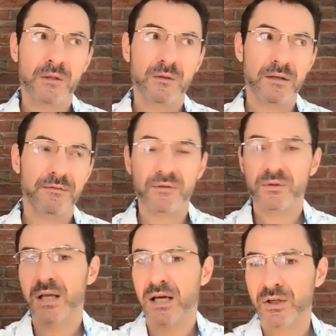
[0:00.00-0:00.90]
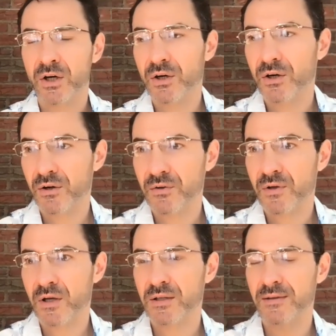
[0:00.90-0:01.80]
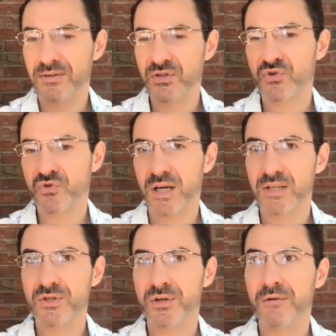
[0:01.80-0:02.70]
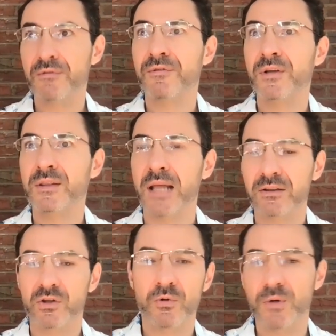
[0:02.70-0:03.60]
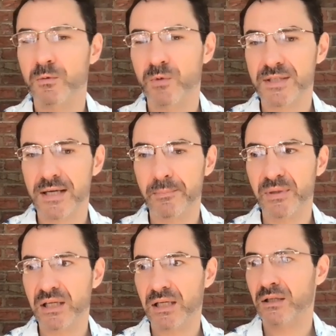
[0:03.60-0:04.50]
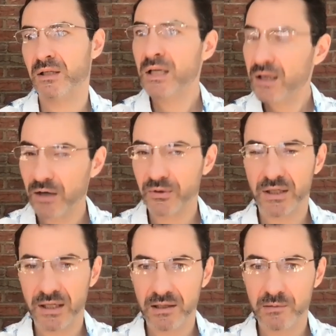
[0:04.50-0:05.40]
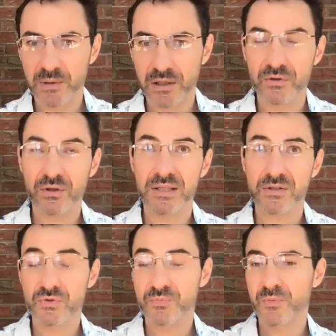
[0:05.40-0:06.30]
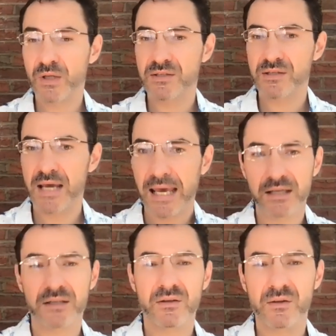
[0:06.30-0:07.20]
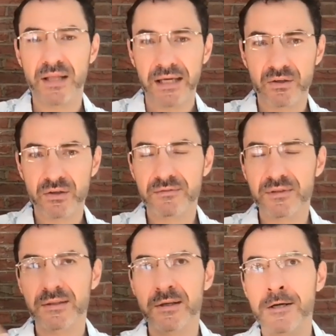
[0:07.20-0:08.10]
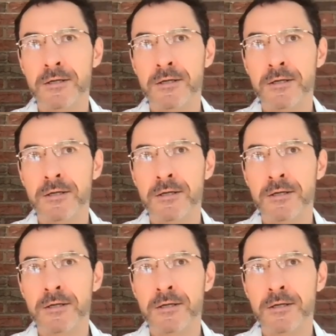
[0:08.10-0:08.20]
They feel not heard. That stress of not knowing what's happening and how can I get better is adding the layer of it.